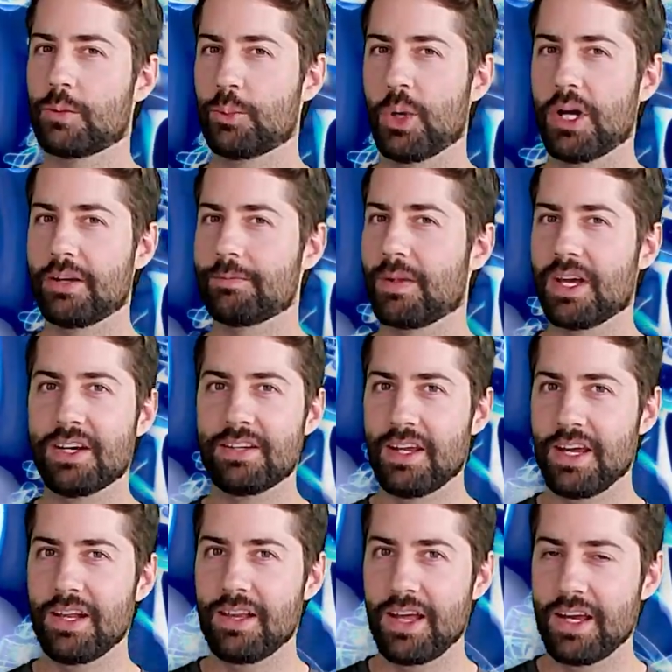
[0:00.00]
But a
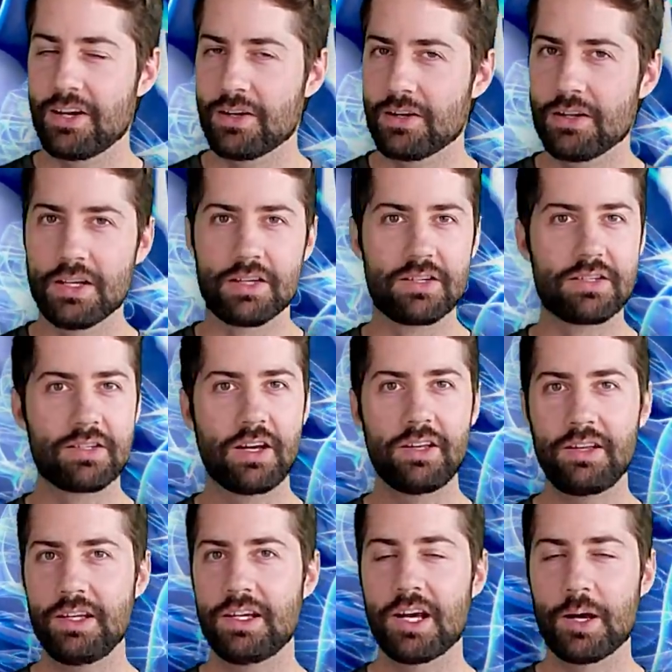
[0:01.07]
day later, it
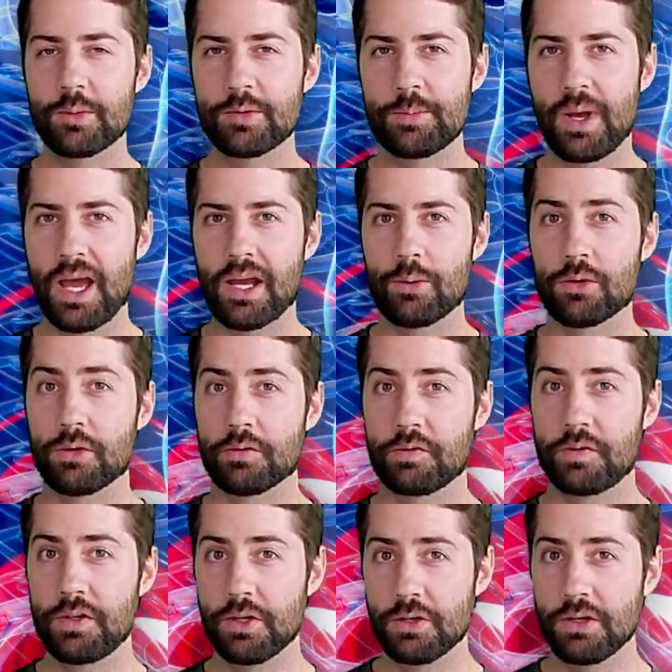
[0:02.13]
suddenly comes back with a
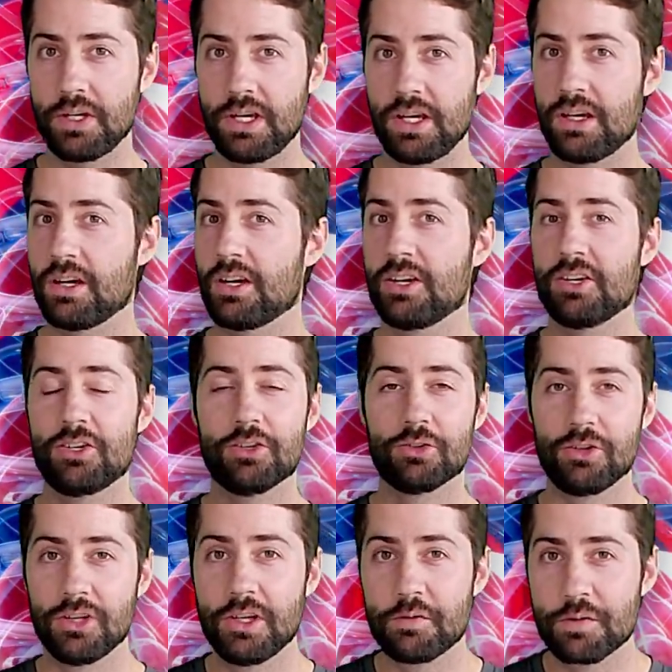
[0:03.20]
fury, your
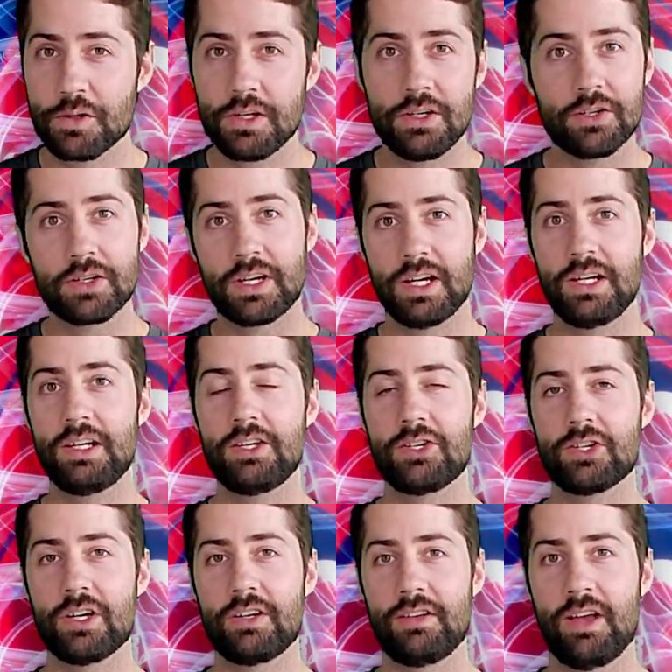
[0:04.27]
liver and your kidney
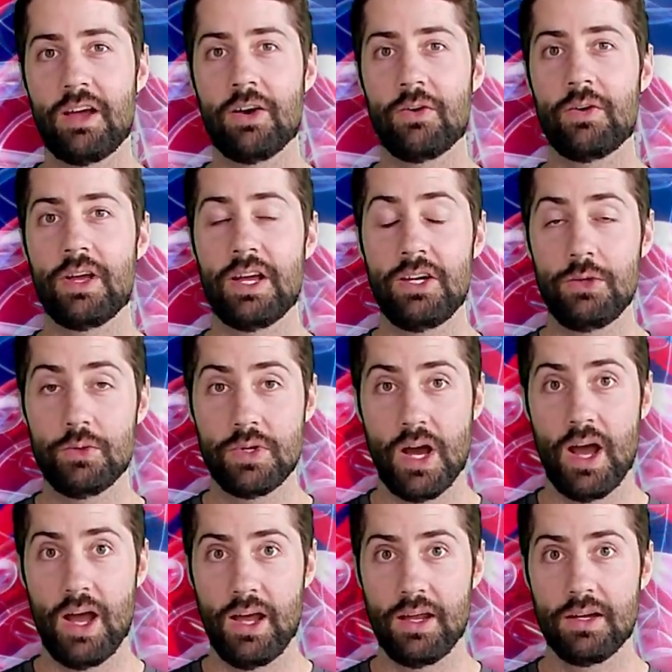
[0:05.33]
shut down and you
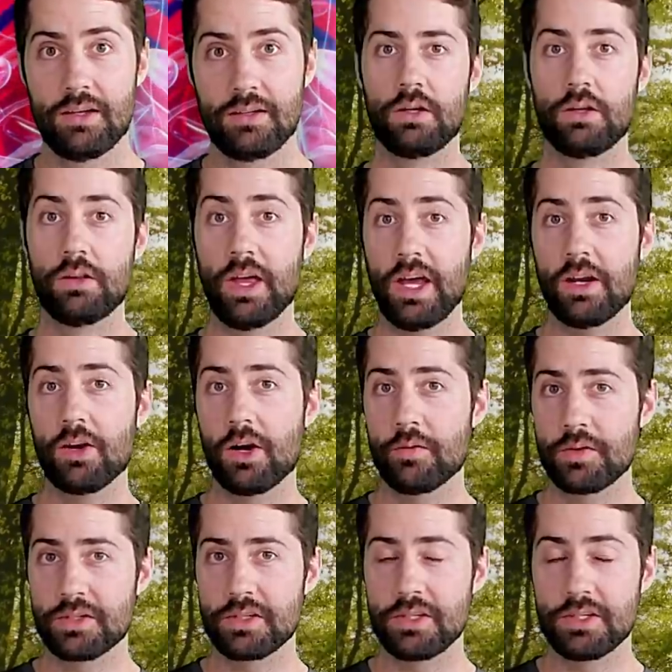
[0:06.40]
die. That
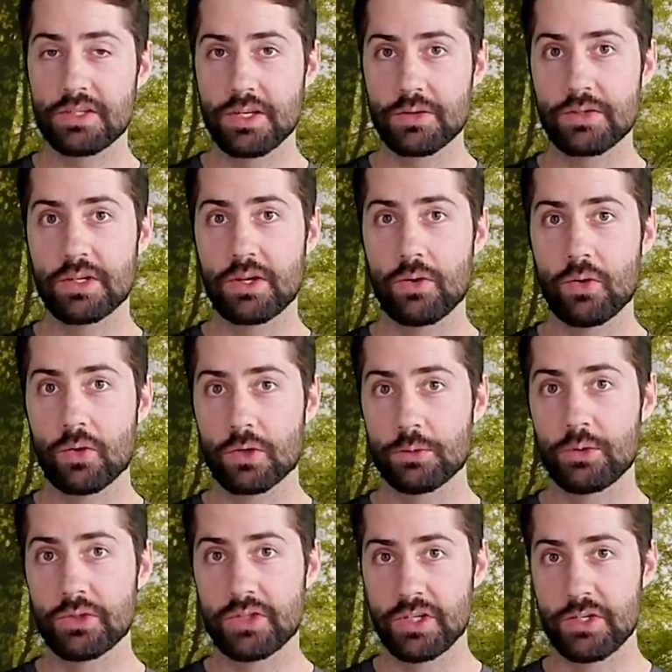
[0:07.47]
obviously sounds like a
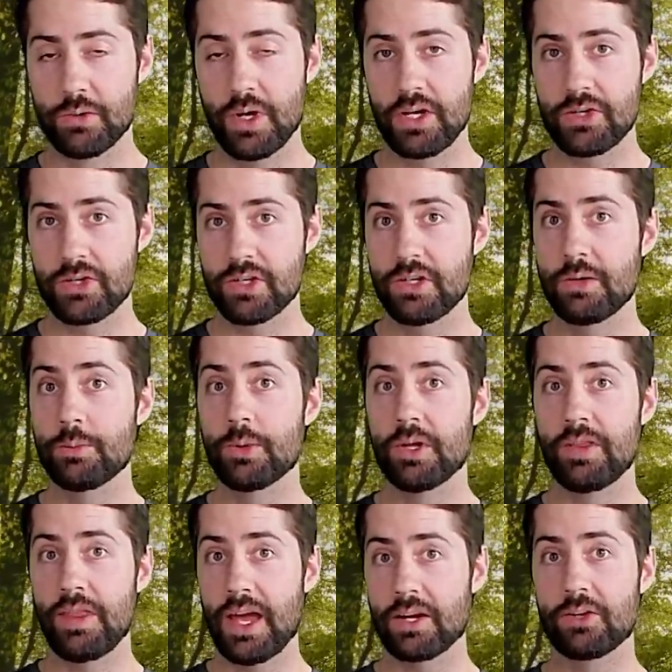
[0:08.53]
horrible situation,
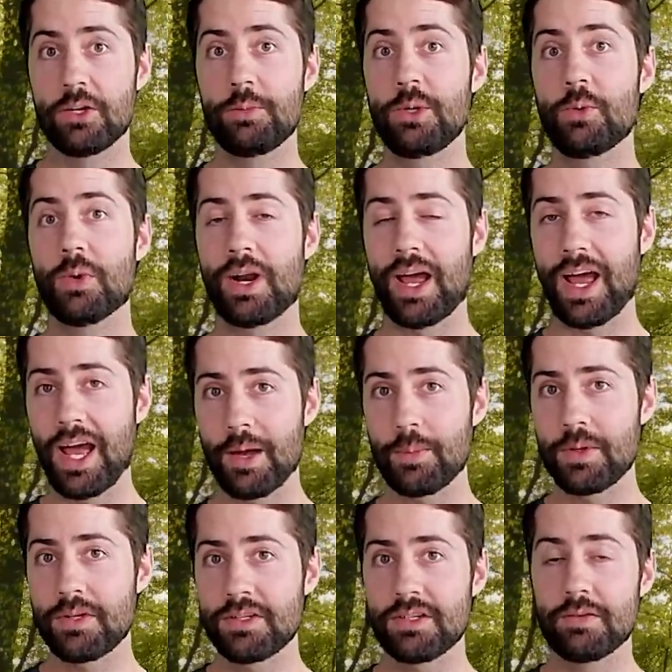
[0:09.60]
but that could be what
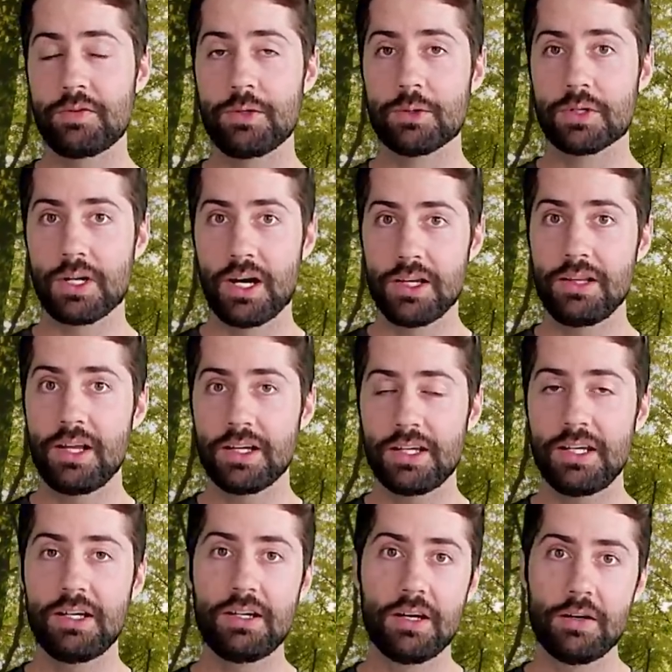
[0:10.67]
happens if you are
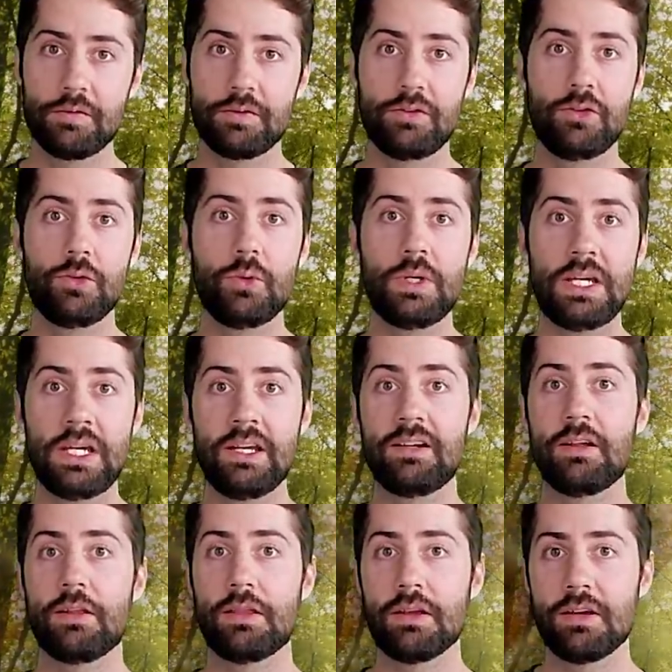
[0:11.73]
unlucky enough to eat
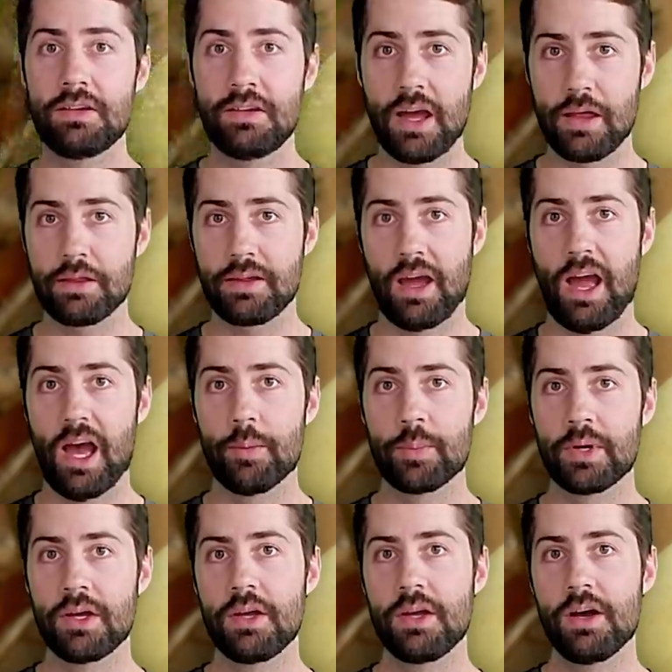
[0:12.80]
the death cap,
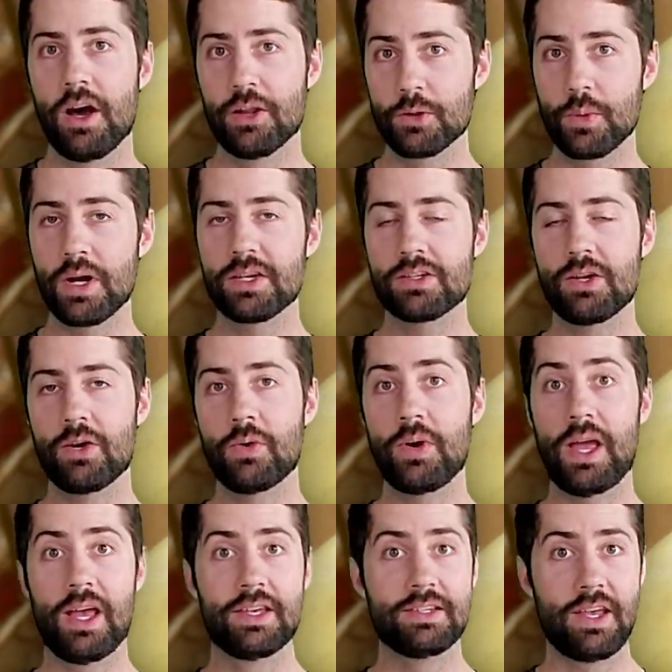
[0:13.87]
otherwise known
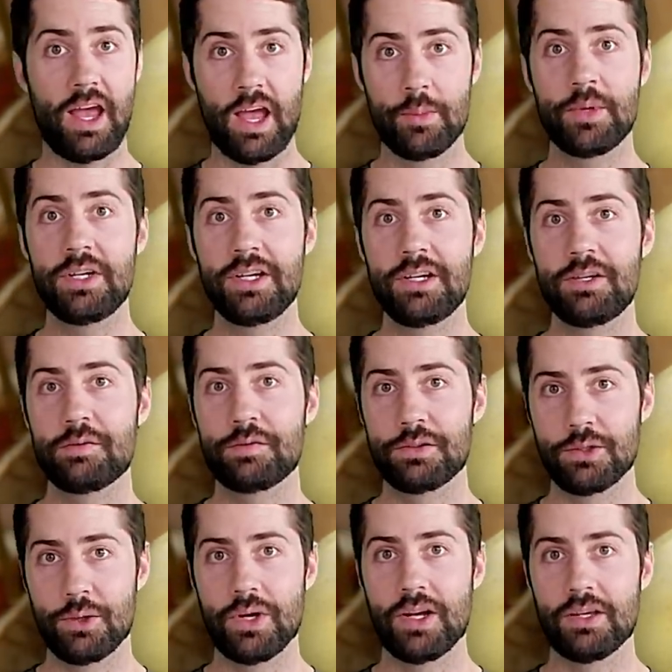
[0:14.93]
as Amanita
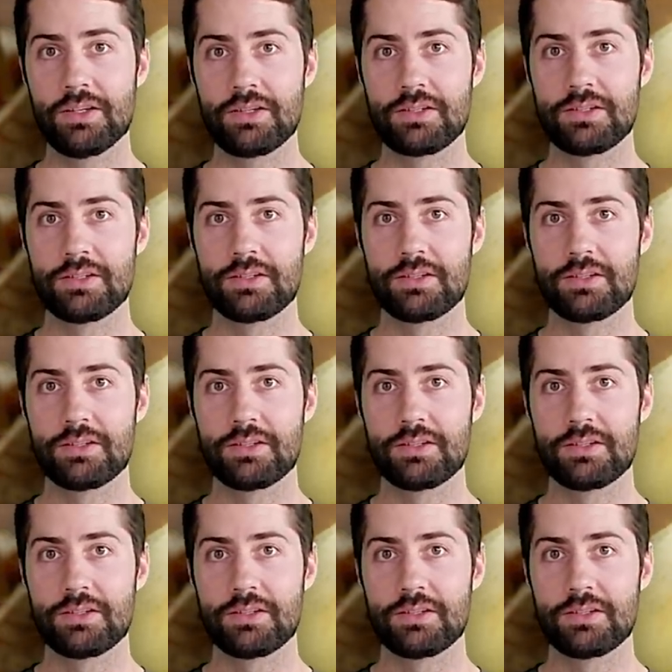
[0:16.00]
phalloides.